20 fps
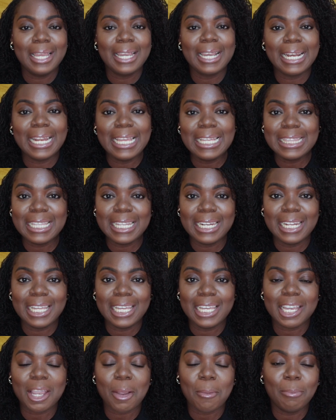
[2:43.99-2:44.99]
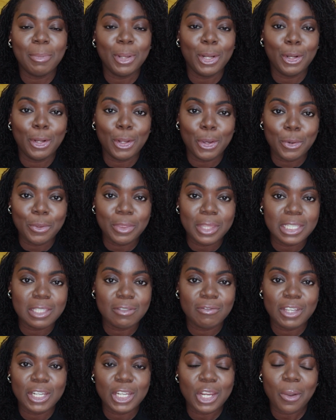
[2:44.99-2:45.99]
Click the link below this
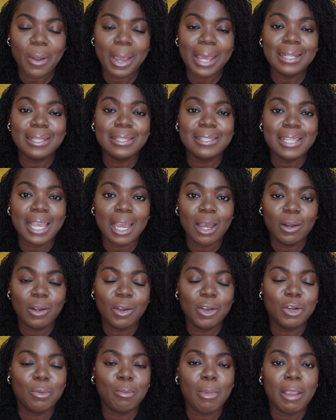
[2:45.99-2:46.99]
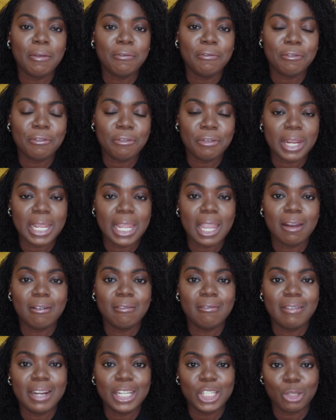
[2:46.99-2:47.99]
video and download my free
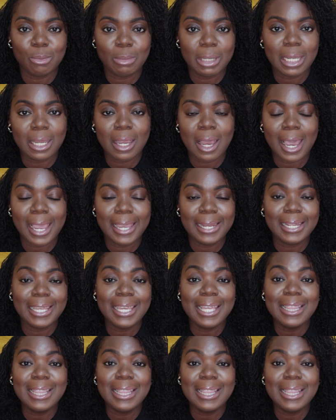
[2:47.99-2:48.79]
regimen guide.